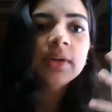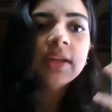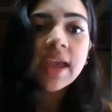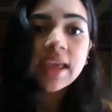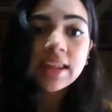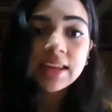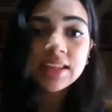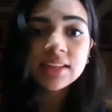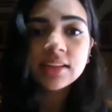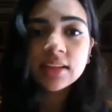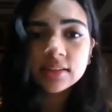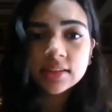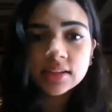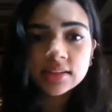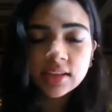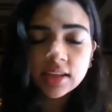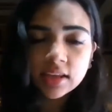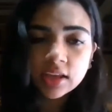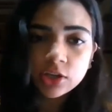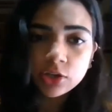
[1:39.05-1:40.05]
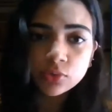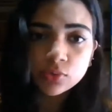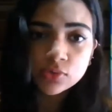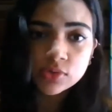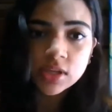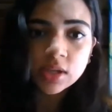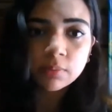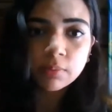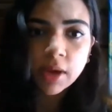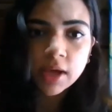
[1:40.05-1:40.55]
anything that they can use
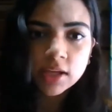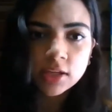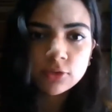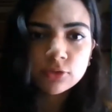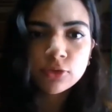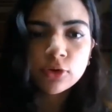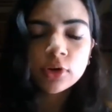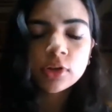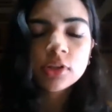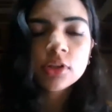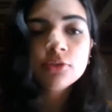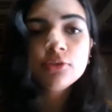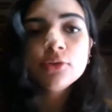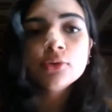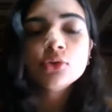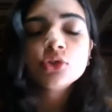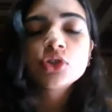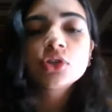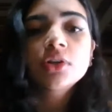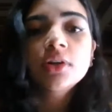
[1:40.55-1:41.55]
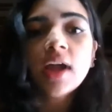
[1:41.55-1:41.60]
that money for in the future,